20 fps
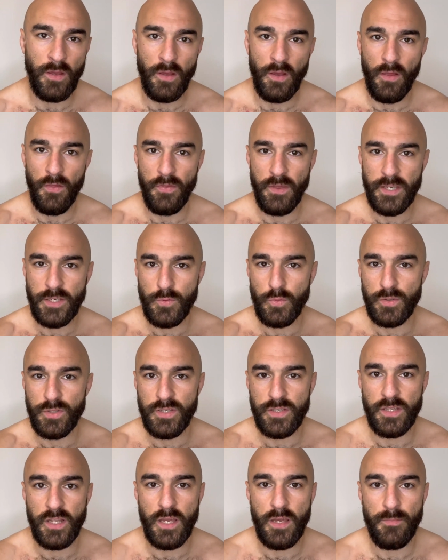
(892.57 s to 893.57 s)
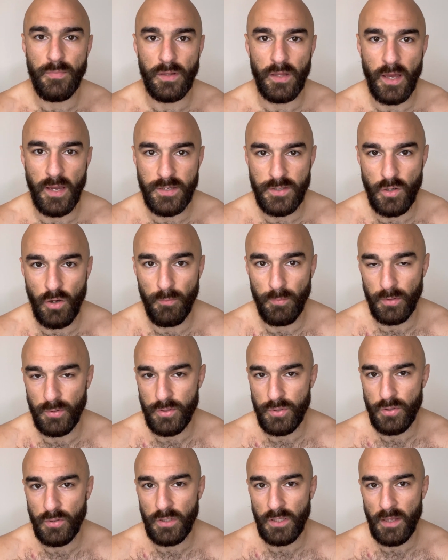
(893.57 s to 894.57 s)
this will stabilise your blood
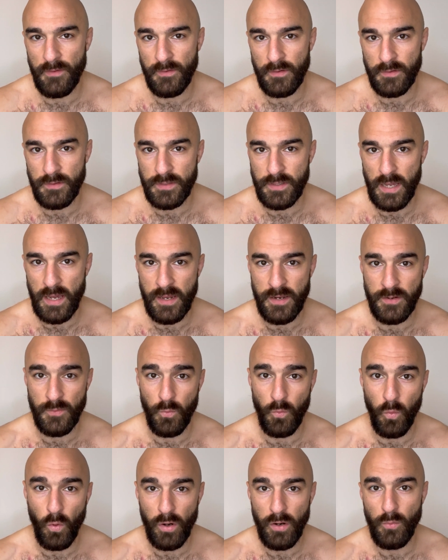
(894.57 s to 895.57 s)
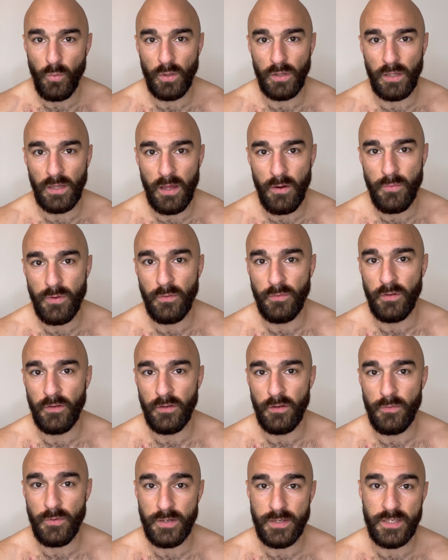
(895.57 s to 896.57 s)
sugar levels, and what it will allow you to
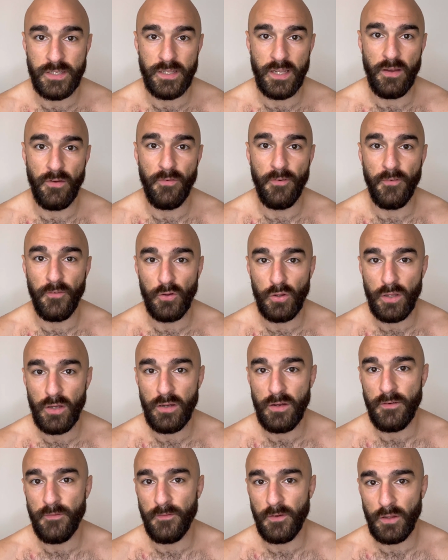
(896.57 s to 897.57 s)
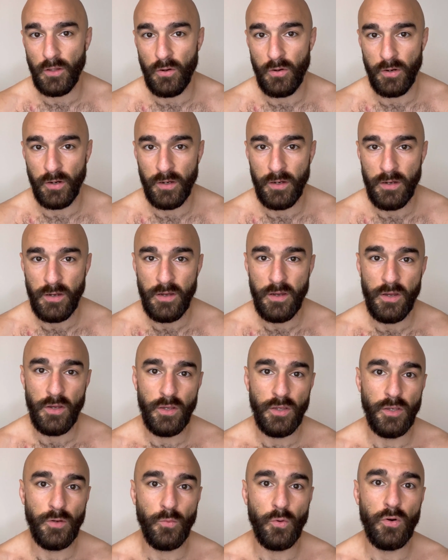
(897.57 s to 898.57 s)
do is stay fuller for longer.
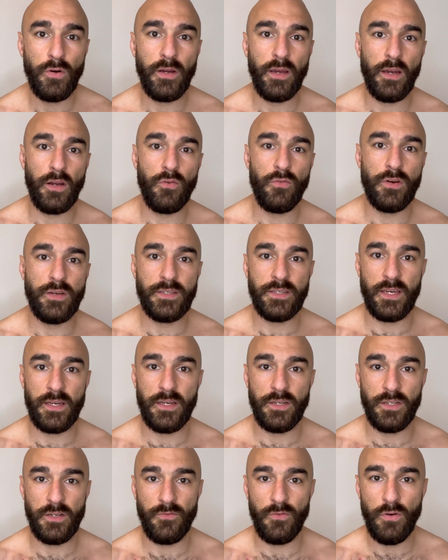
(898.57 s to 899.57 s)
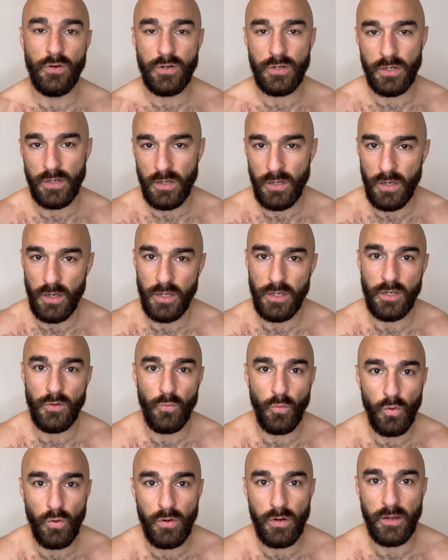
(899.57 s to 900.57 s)
You won't get a crazy energy rush, and you
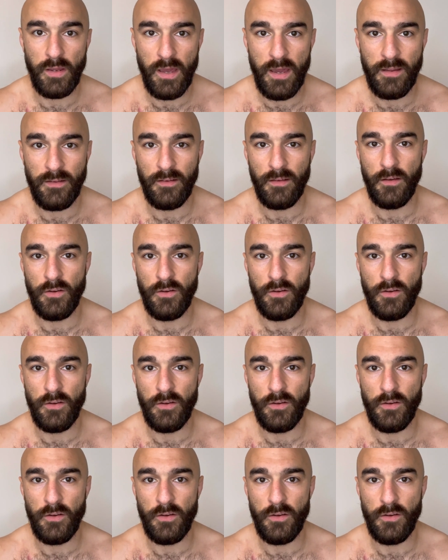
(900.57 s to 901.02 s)
won't get a